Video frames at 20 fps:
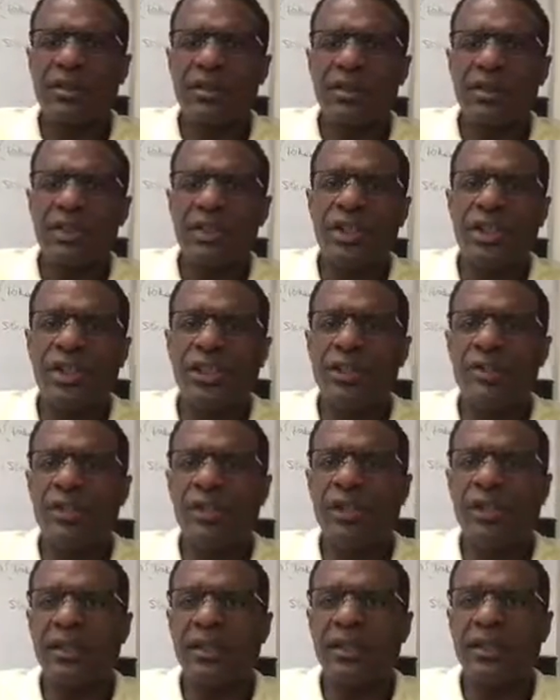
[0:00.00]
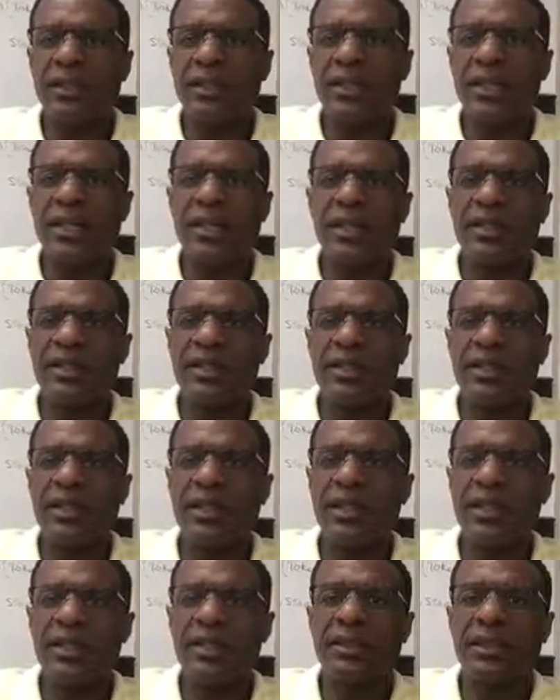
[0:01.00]
engineering, science, and
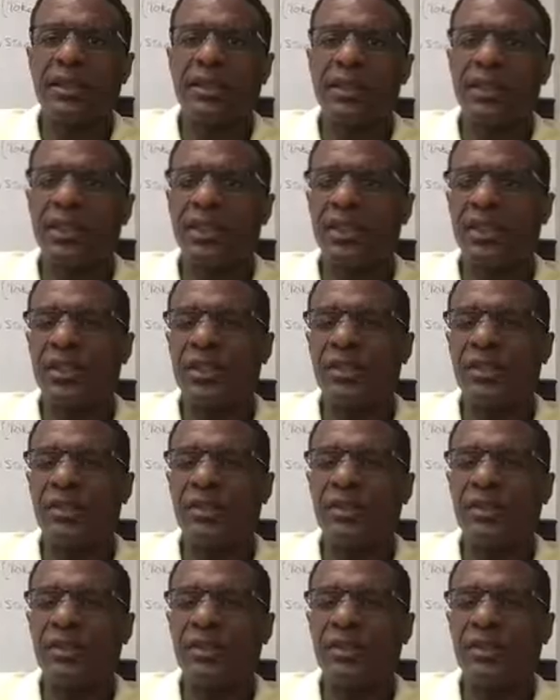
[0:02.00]
technology.